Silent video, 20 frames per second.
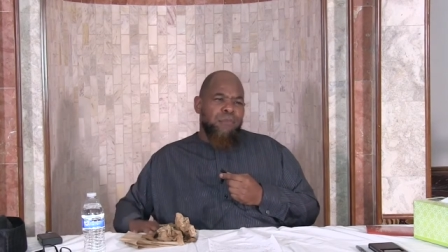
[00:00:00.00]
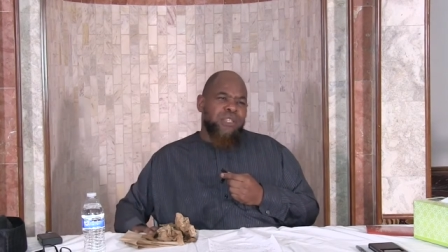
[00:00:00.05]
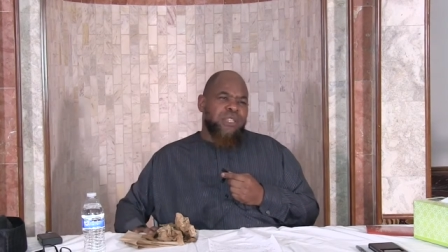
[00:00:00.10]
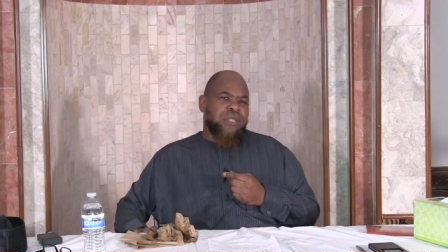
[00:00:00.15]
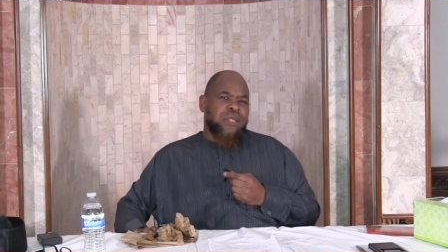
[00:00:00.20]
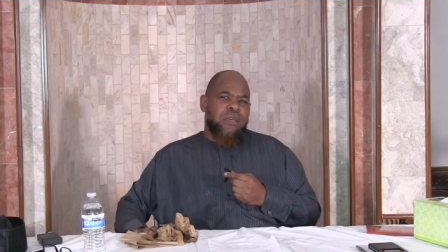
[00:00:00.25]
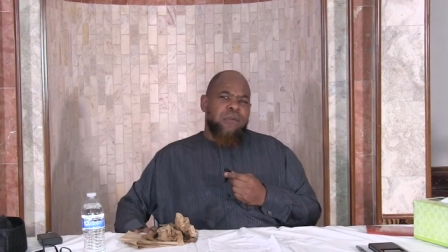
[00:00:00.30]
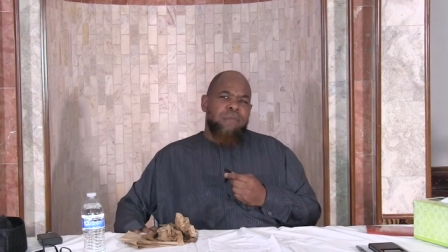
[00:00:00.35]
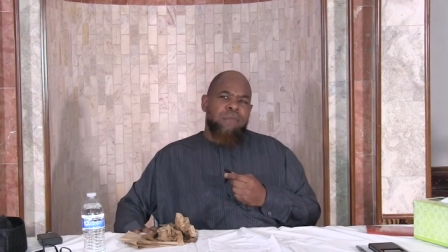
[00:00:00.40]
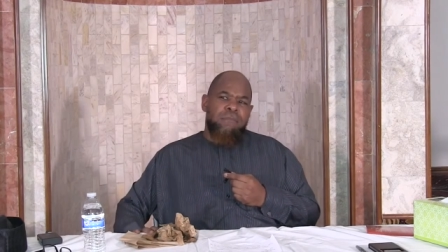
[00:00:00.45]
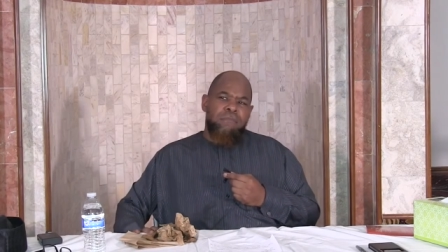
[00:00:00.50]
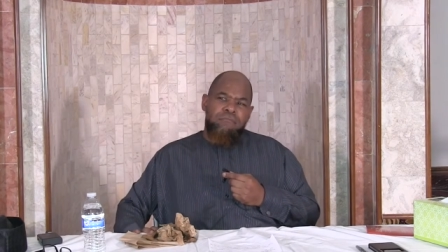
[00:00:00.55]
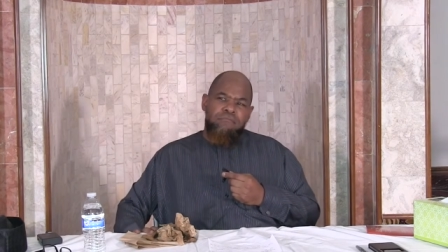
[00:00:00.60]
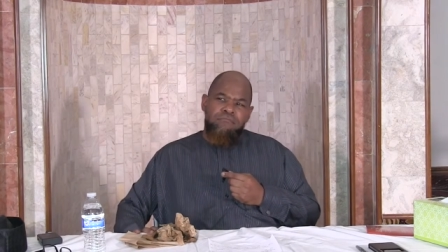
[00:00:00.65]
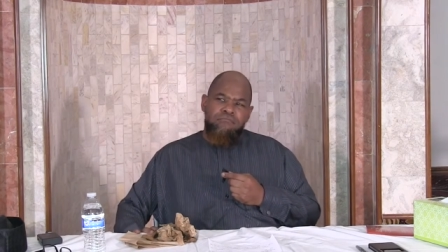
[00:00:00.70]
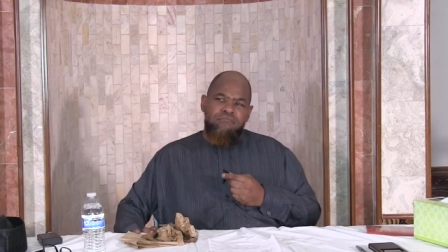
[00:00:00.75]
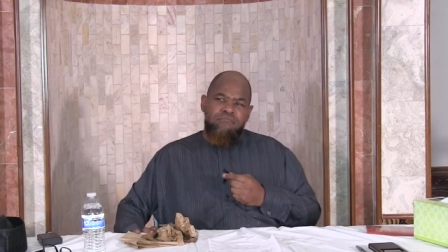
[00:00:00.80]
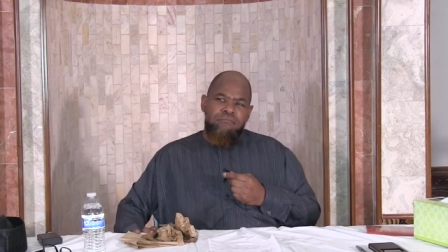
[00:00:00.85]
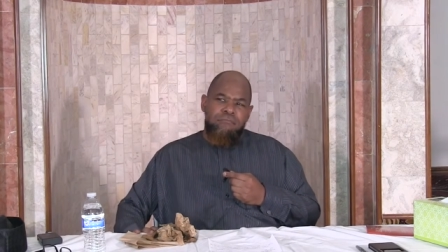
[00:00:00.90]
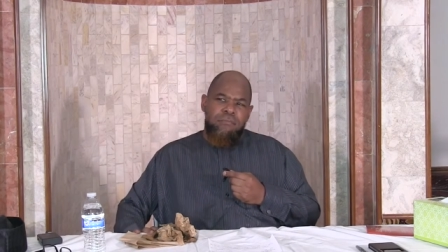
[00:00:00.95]
Muslim,
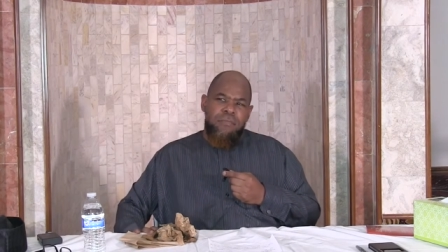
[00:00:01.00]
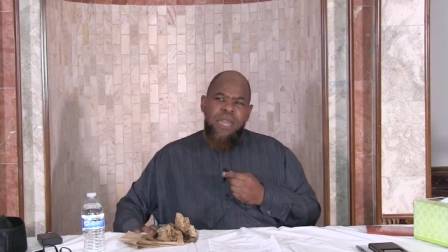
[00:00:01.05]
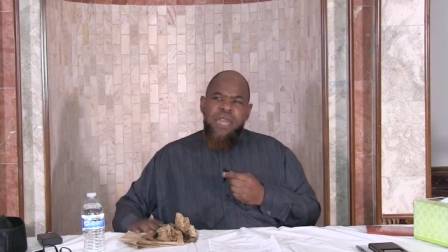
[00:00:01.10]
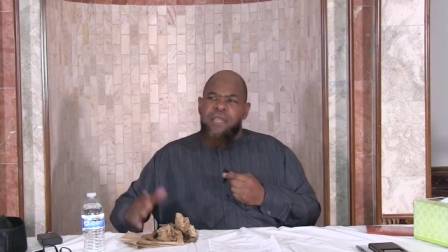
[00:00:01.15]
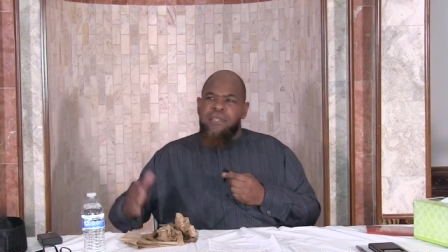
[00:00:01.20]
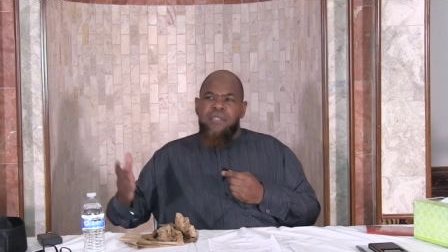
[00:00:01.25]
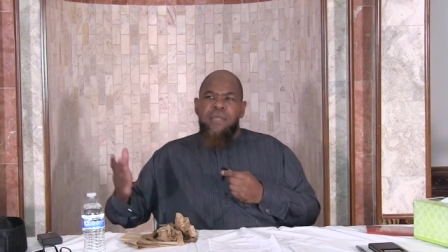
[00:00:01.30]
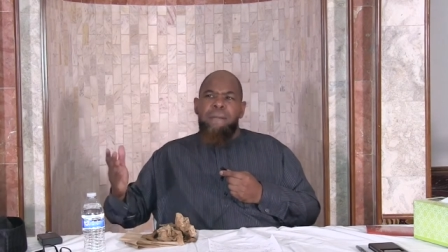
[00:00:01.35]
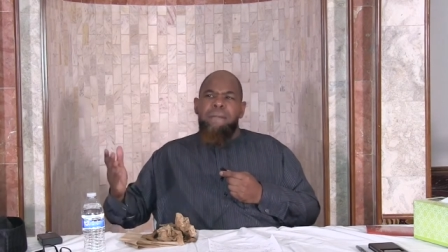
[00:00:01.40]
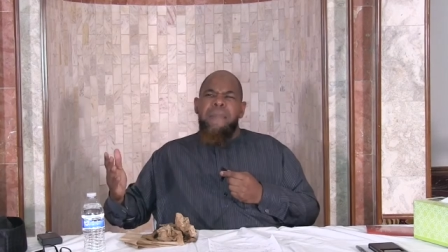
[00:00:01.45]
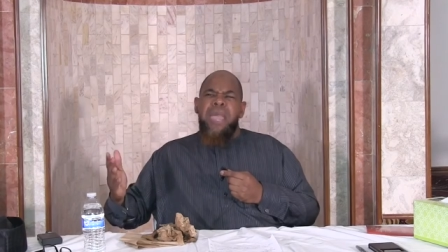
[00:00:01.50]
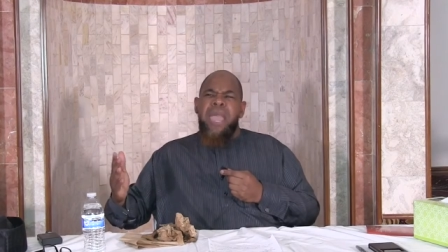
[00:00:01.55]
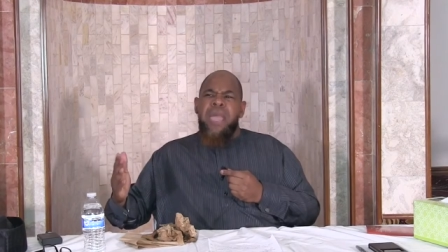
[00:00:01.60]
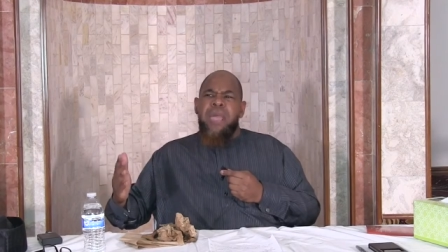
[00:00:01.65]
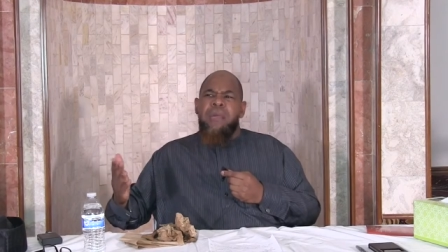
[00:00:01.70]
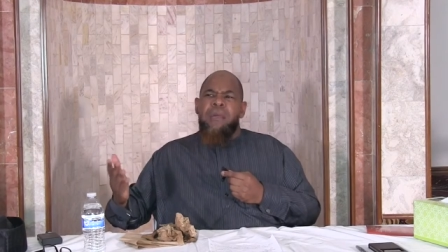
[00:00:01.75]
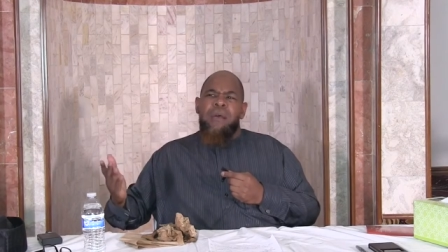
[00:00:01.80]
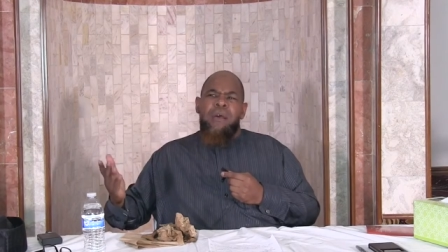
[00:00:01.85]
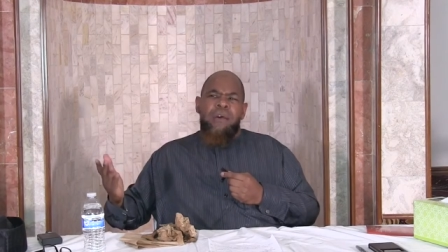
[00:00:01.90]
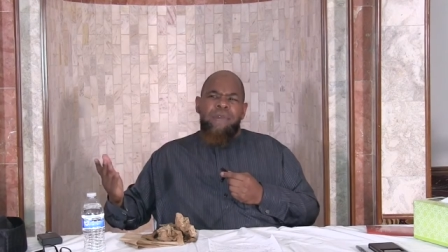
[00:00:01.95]
he's the
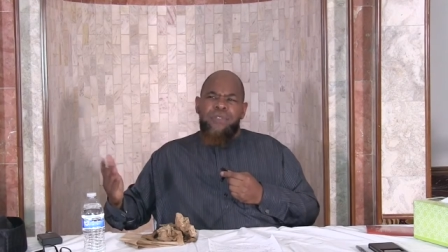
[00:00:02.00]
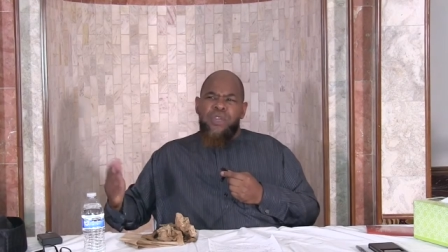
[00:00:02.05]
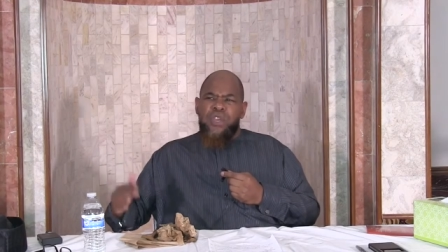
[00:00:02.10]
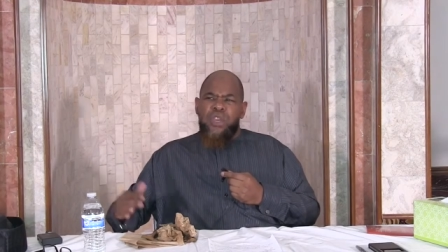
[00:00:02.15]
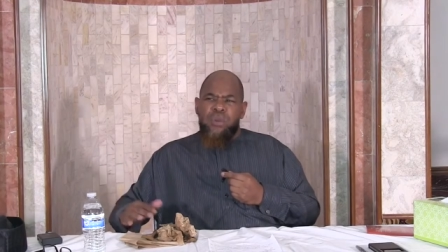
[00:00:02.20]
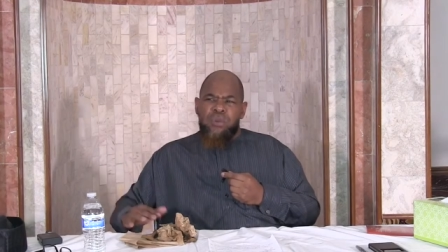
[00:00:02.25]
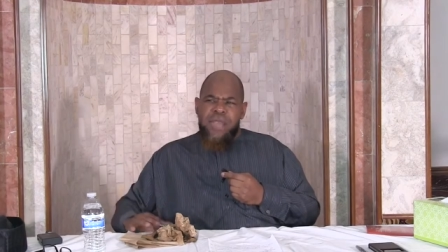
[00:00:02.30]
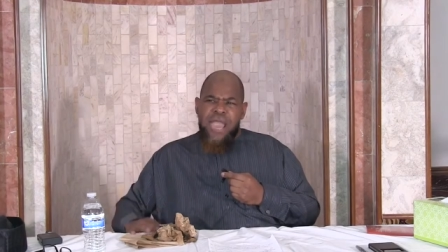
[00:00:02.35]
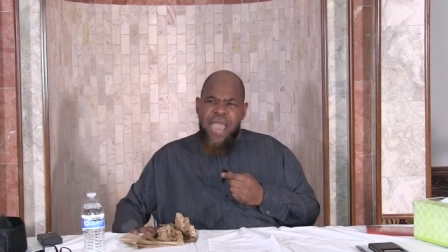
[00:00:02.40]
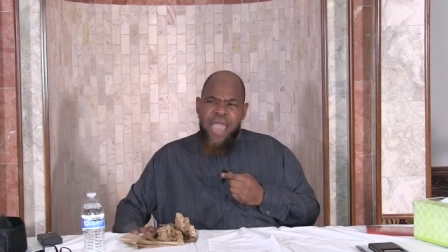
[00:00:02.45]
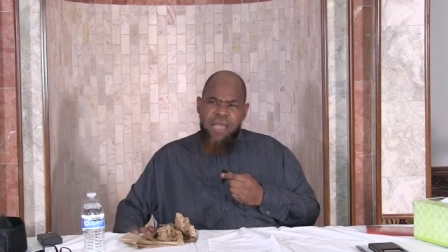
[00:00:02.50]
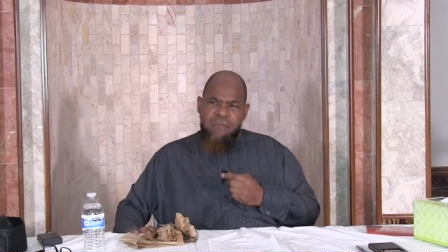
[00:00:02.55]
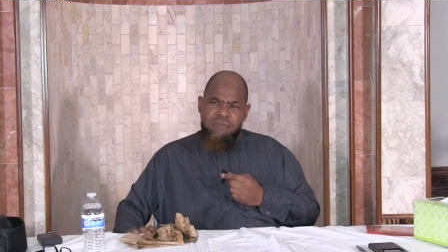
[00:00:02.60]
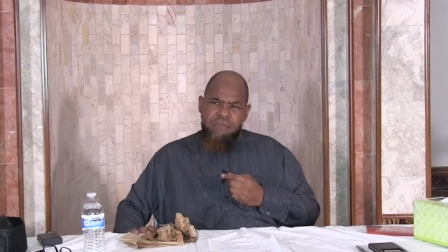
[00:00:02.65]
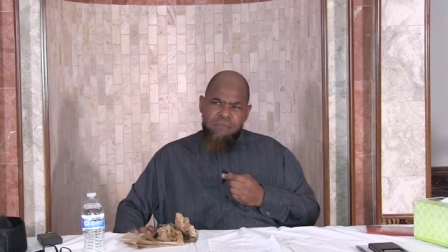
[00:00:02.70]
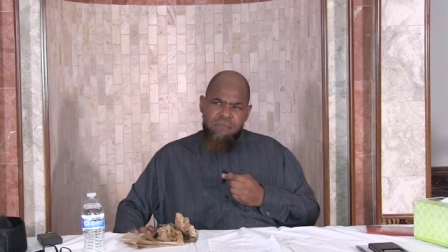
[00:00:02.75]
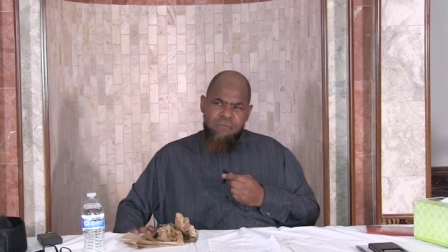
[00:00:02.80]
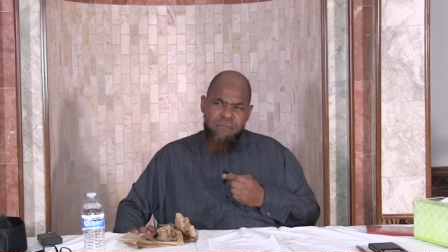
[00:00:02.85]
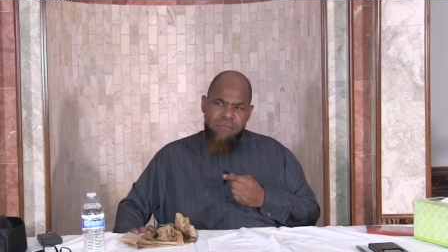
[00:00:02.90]
mayor of the UK.